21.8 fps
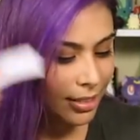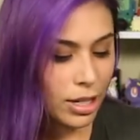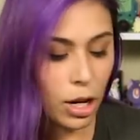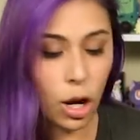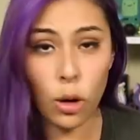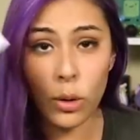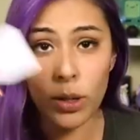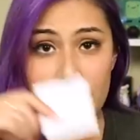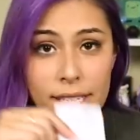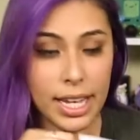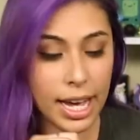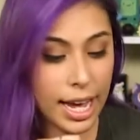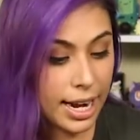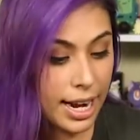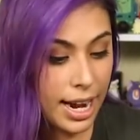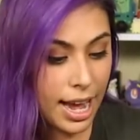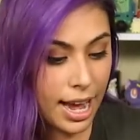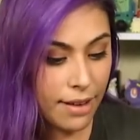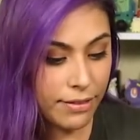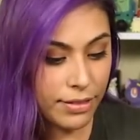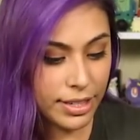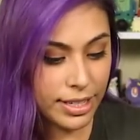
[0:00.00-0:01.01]
Always gotta
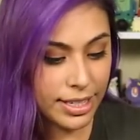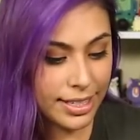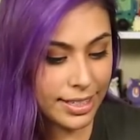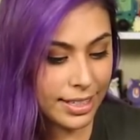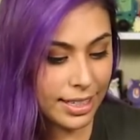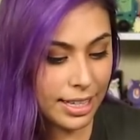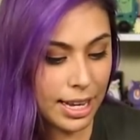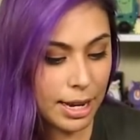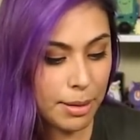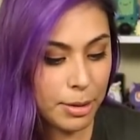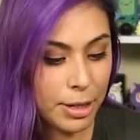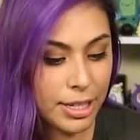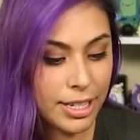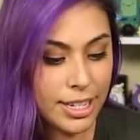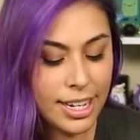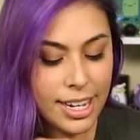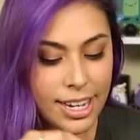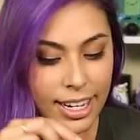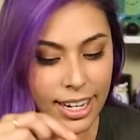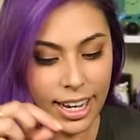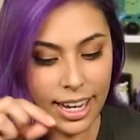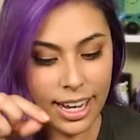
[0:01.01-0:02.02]
have the disclaimer.
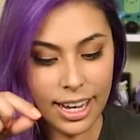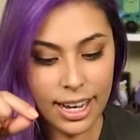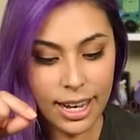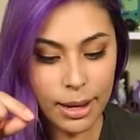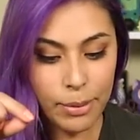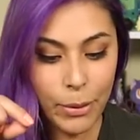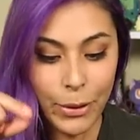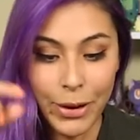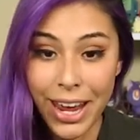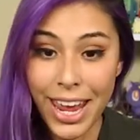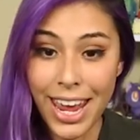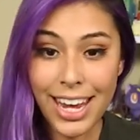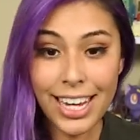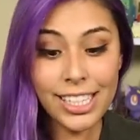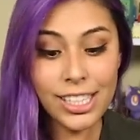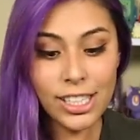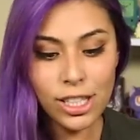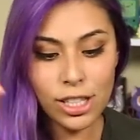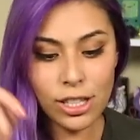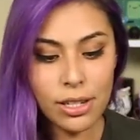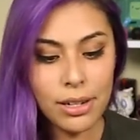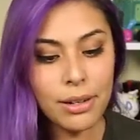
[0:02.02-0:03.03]
Um, okay,
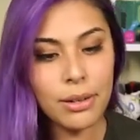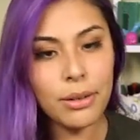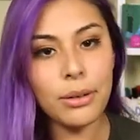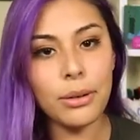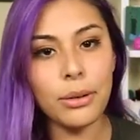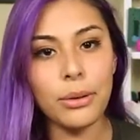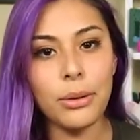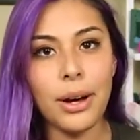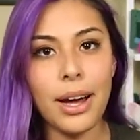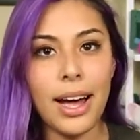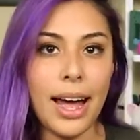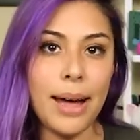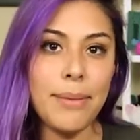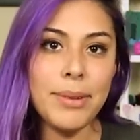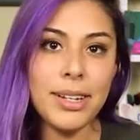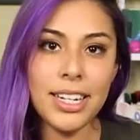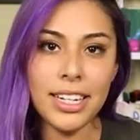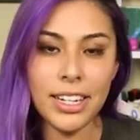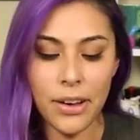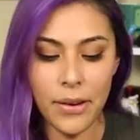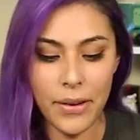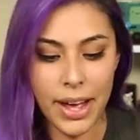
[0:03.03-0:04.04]
so I'm
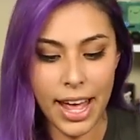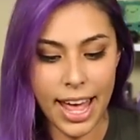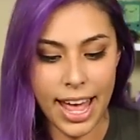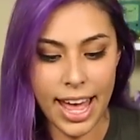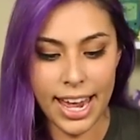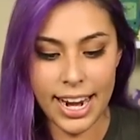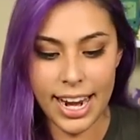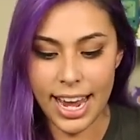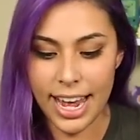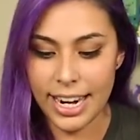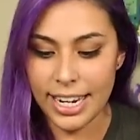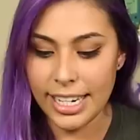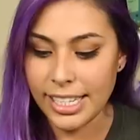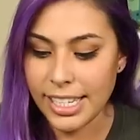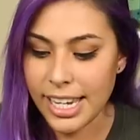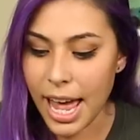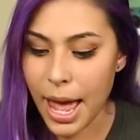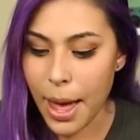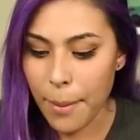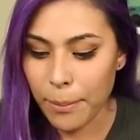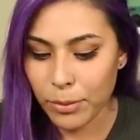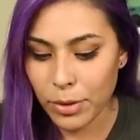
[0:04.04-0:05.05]
gonna go ahead and
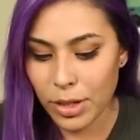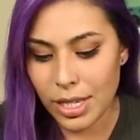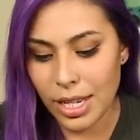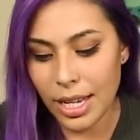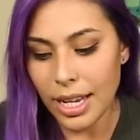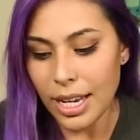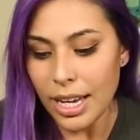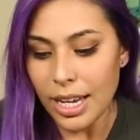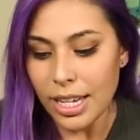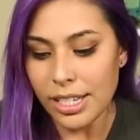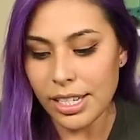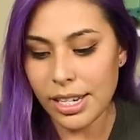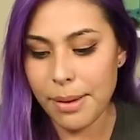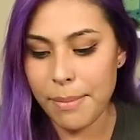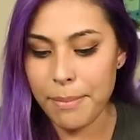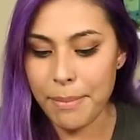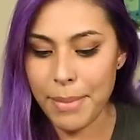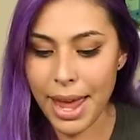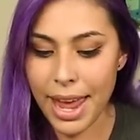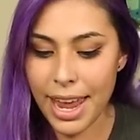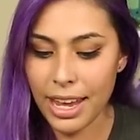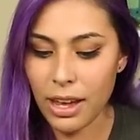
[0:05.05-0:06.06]
attempt to
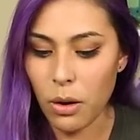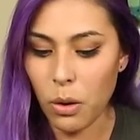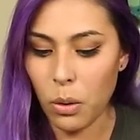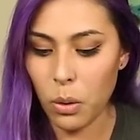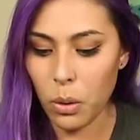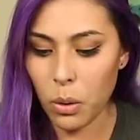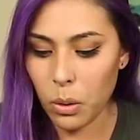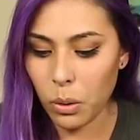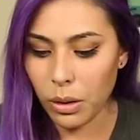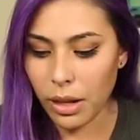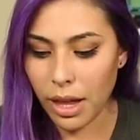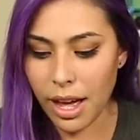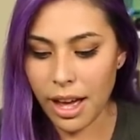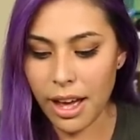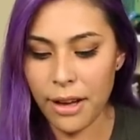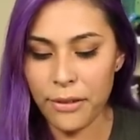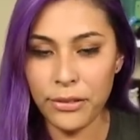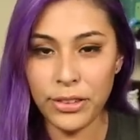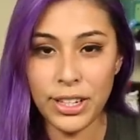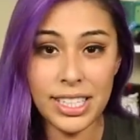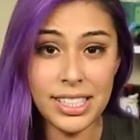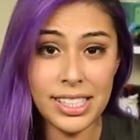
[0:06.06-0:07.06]
make
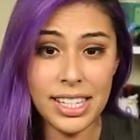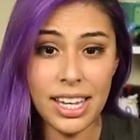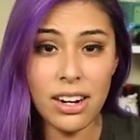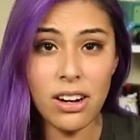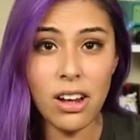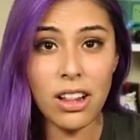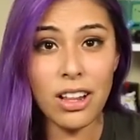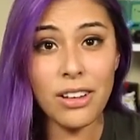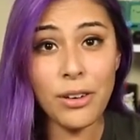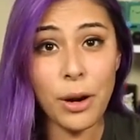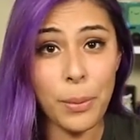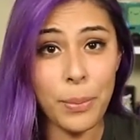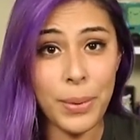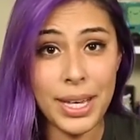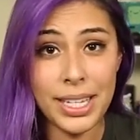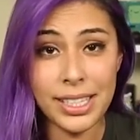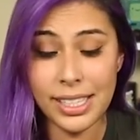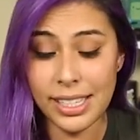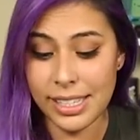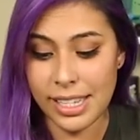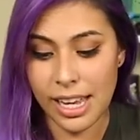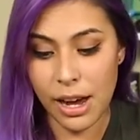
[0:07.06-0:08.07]
Olaf. Let's get all of our pieces